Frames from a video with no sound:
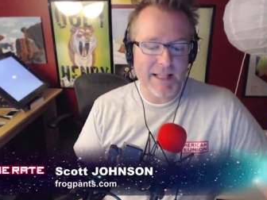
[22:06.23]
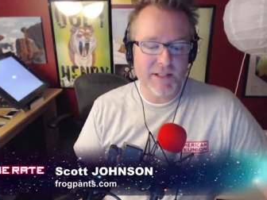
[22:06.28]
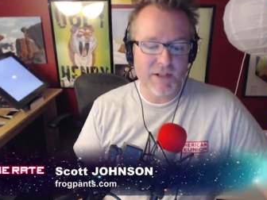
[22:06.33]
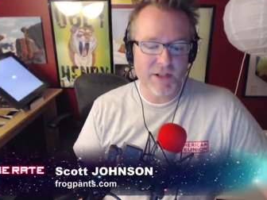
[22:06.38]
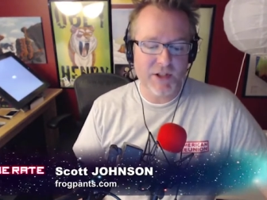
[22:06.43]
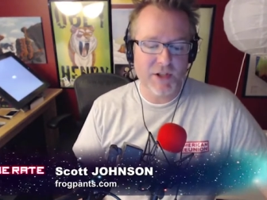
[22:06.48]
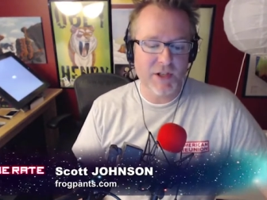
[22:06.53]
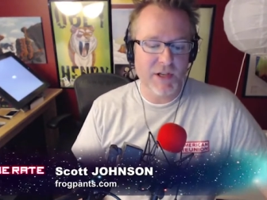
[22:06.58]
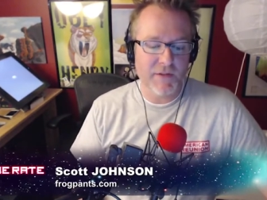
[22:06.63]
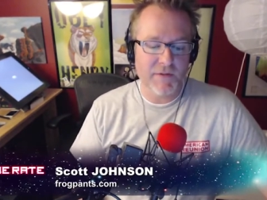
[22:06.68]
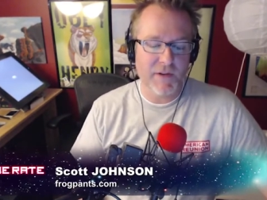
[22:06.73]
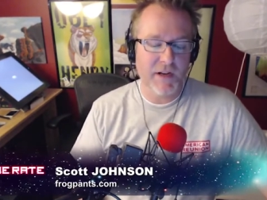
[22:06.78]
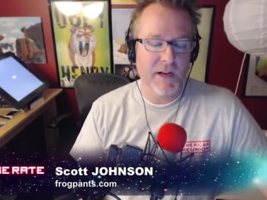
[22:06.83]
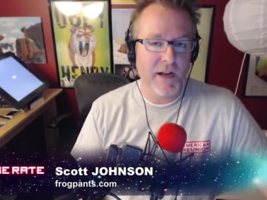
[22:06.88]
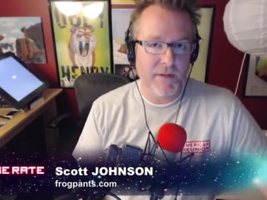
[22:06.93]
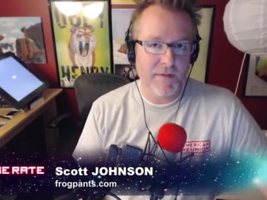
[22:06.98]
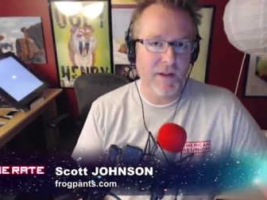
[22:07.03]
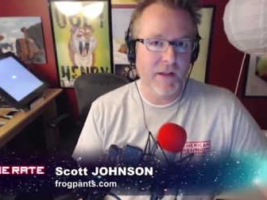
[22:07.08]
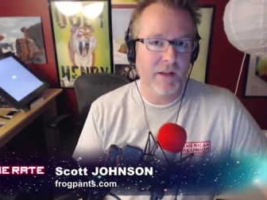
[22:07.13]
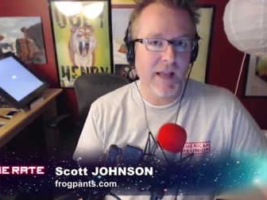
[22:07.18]
It's a shift
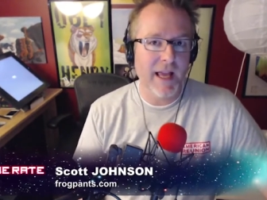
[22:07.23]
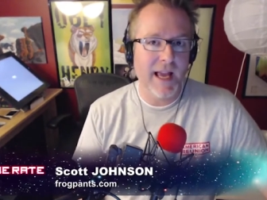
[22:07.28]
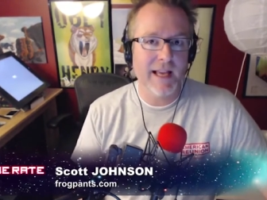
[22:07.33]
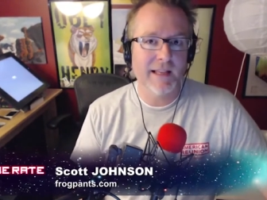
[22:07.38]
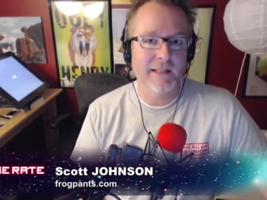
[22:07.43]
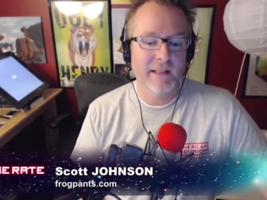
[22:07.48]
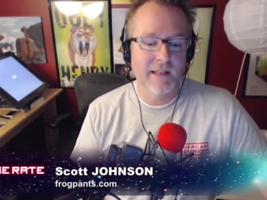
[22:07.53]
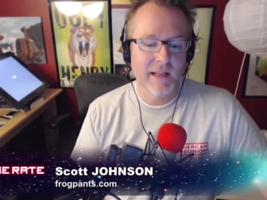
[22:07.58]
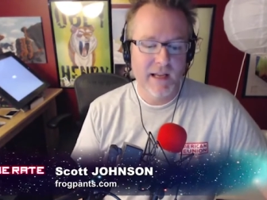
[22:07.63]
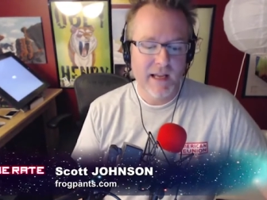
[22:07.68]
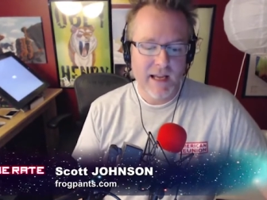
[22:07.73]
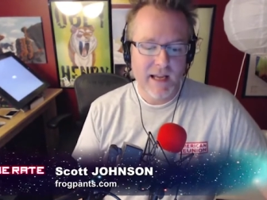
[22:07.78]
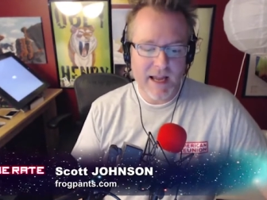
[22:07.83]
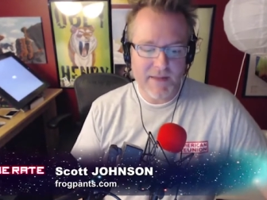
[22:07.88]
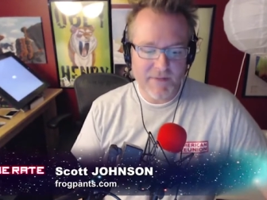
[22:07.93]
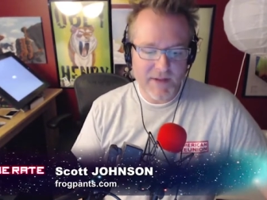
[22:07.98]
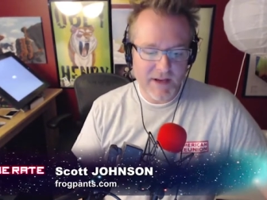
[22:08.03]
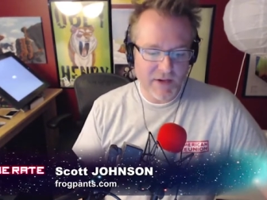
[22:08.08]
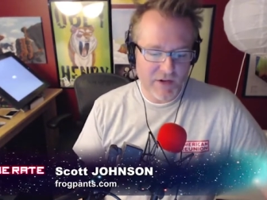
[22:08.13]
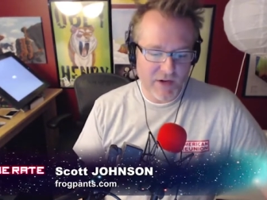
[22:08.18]
nonetheless,
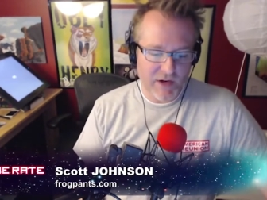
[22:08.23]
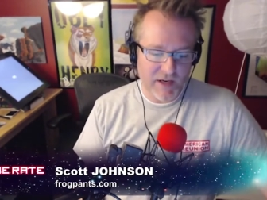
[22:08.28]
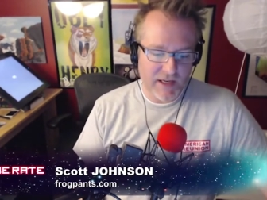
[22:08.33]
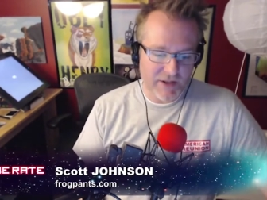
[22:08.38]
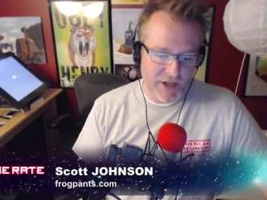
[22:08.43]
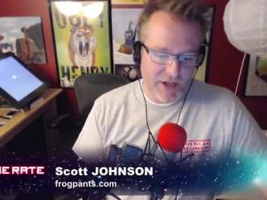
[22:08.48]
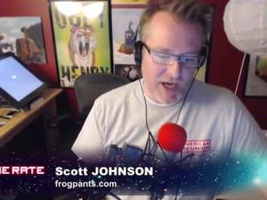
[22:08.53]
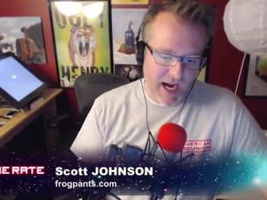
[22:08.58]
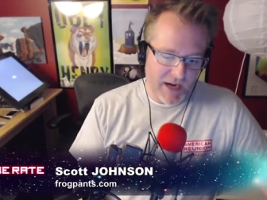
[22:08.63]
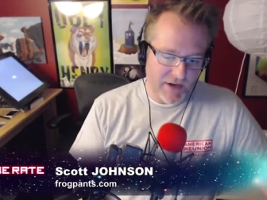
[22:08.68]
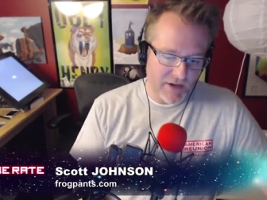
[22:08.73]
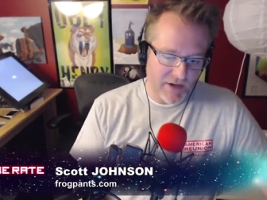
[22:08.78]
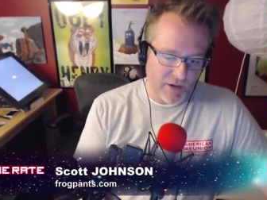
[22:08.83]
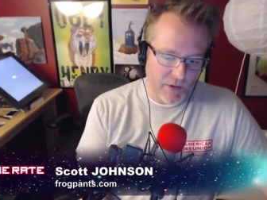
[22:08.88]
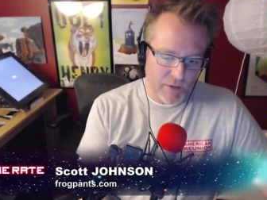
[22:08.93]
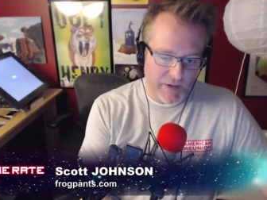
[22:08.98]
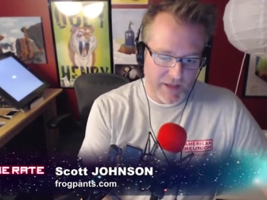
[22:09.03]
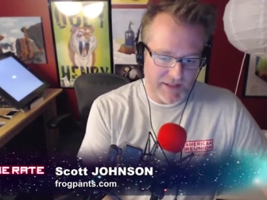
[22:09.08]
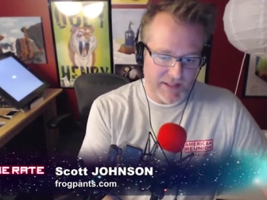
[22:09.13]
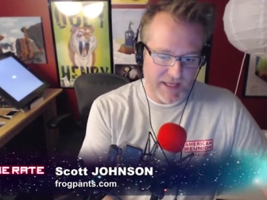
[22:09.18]
and things are going to change.
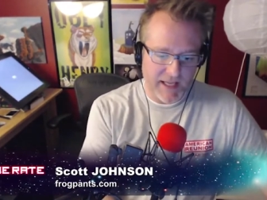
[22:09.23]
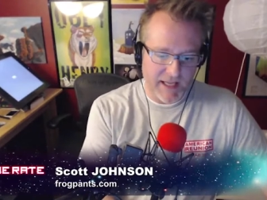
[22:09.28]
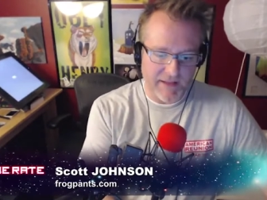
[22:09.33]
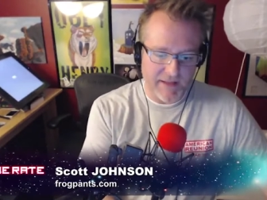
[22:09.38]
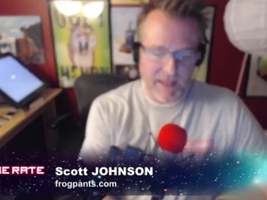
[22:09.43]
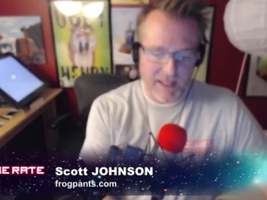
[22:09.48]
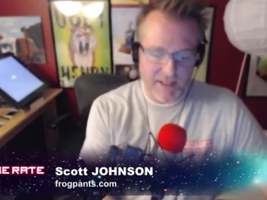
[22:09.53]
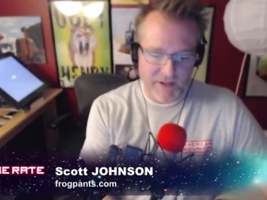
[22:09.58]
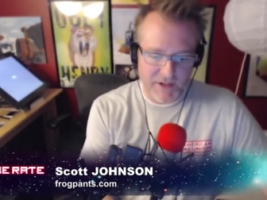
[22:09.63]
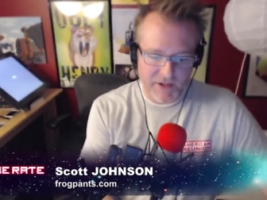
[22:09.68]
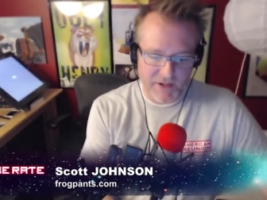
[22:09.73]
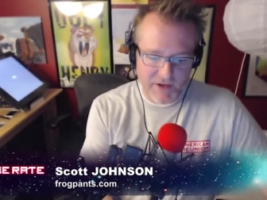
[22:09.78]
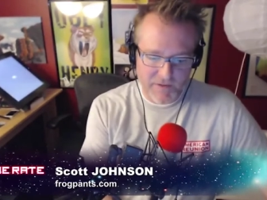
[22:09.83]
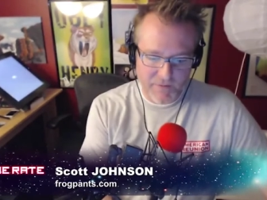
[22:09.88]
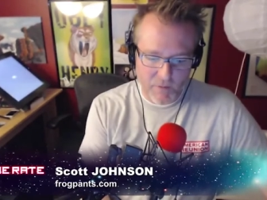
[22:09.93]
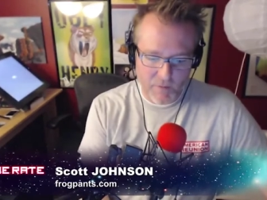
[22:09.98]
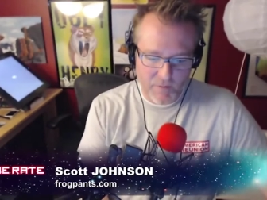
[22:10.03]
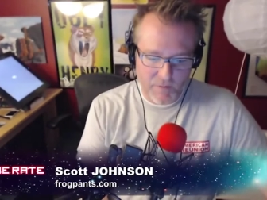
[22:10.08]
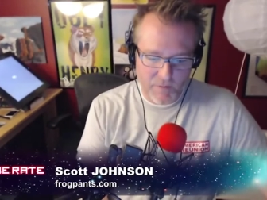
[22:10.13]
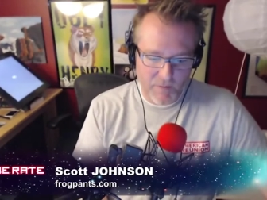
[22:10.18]
Lucas said this the
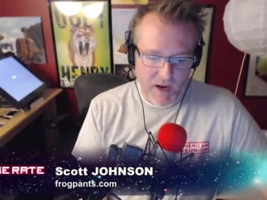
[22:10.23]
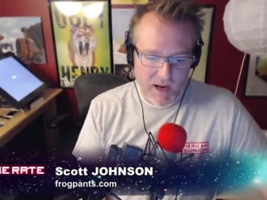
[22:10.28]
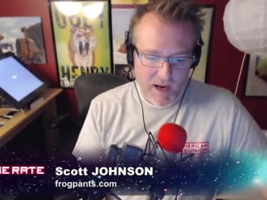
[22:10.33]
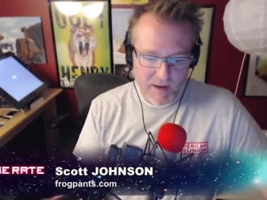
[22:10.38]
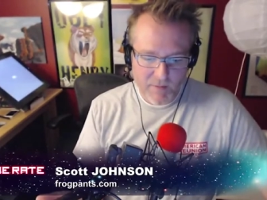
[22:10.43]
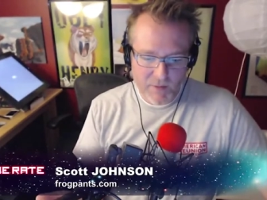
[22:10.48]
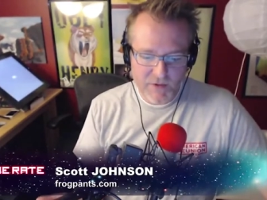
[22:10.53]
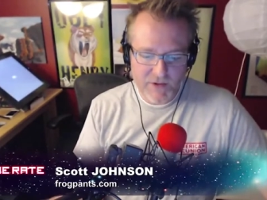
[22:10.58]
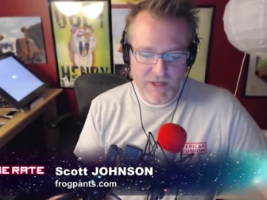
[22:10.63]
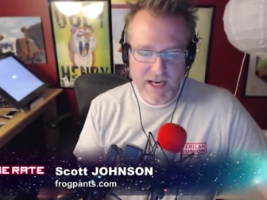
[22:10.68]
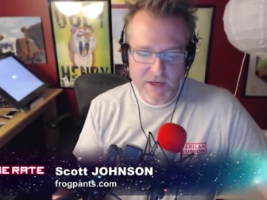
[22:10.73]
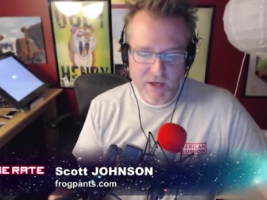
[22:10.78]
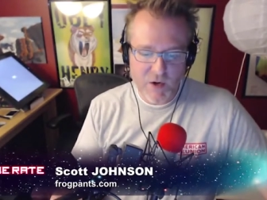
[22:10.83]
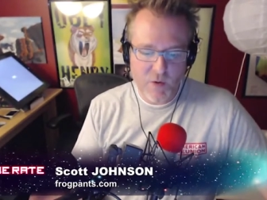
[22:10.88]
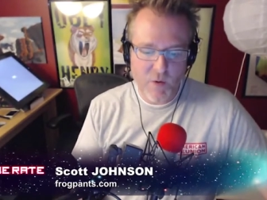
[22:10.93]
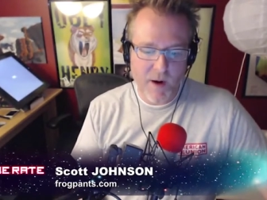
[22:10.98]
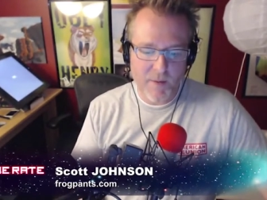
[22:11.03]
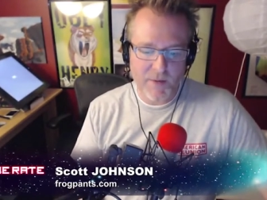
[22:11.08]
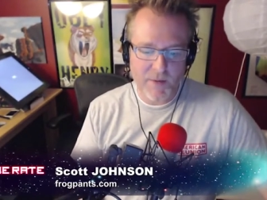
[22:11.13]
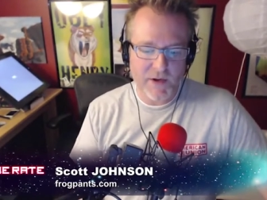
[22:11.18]
shift will present
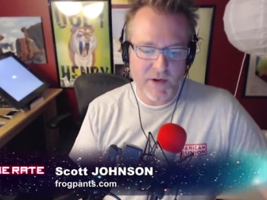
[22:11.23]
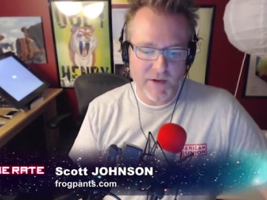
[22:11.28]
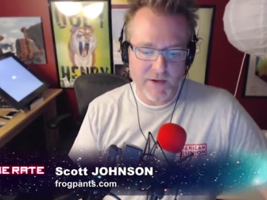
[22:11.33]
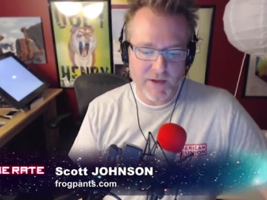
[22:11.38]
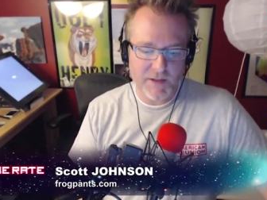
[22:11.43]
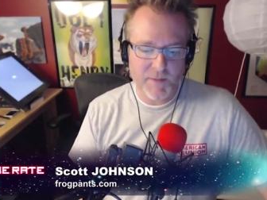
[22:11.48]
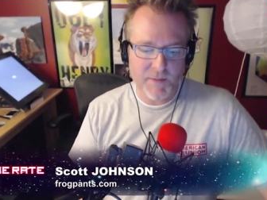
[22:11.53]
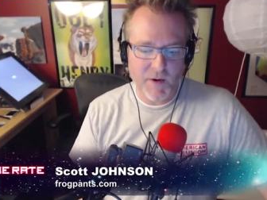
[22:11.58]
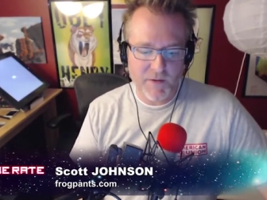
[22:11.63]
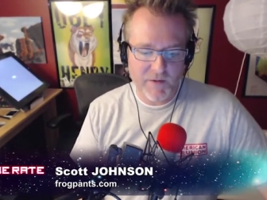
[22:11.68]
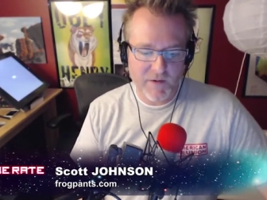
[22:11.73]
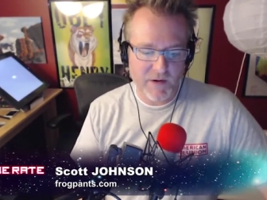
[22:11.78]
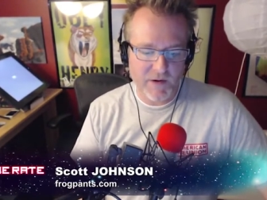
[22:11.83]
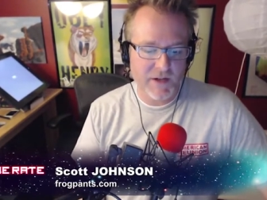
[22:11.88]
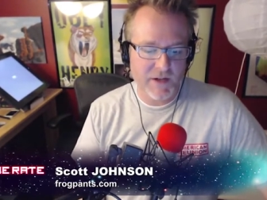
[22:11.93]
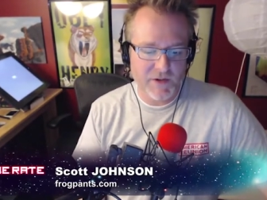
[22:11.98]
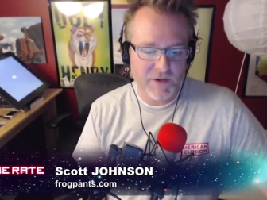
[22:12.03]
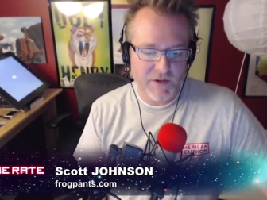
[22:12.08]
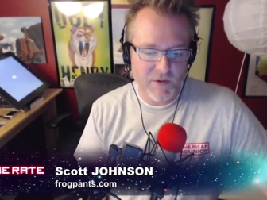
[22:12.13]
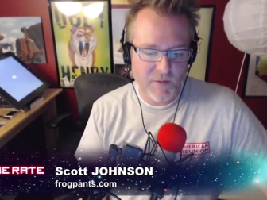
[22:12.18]
new opportunities both for
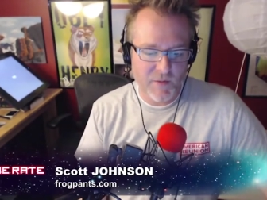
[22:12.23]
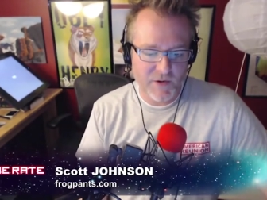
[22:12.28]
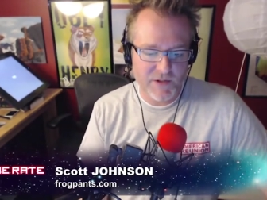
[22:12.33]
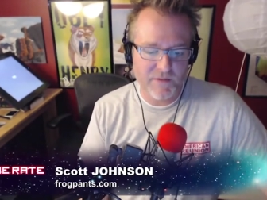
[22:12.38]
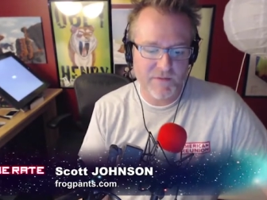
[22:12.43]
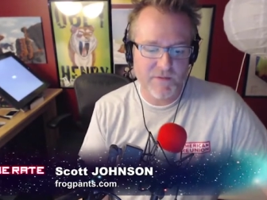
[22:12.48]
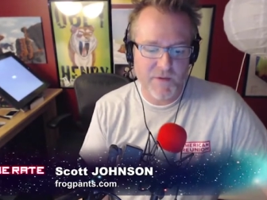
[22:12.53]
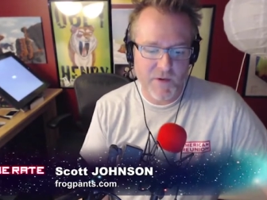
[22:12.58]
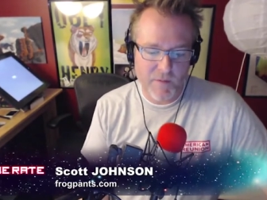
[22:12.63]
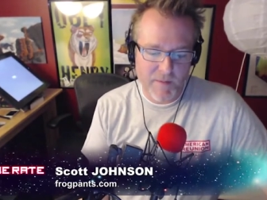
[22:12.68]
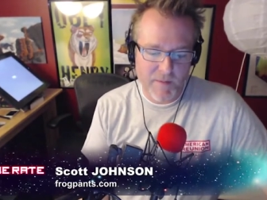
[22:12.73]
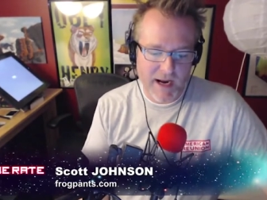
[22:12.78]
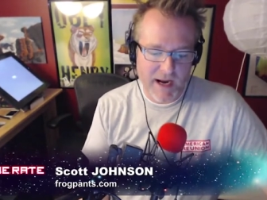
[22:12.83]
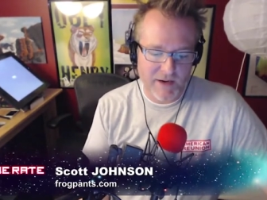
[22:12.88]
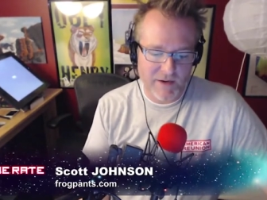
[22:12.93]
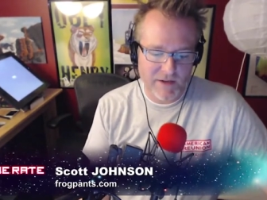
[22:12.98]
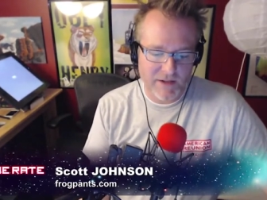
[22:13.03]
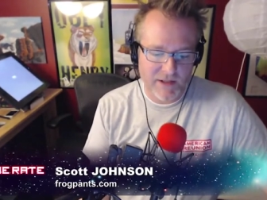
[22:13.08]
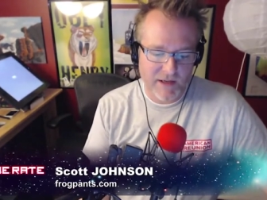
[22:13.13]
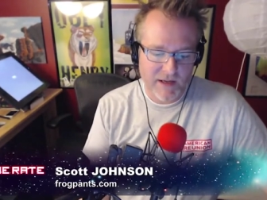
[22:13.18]
consumers and
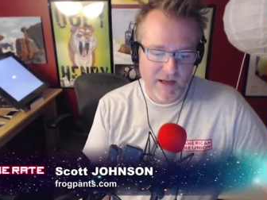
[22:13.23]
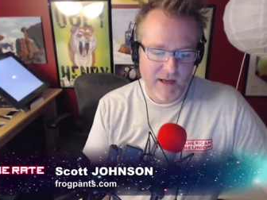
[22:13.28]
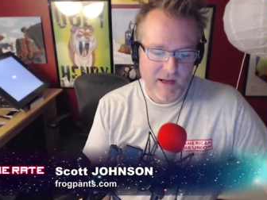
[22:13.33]
filmmakers.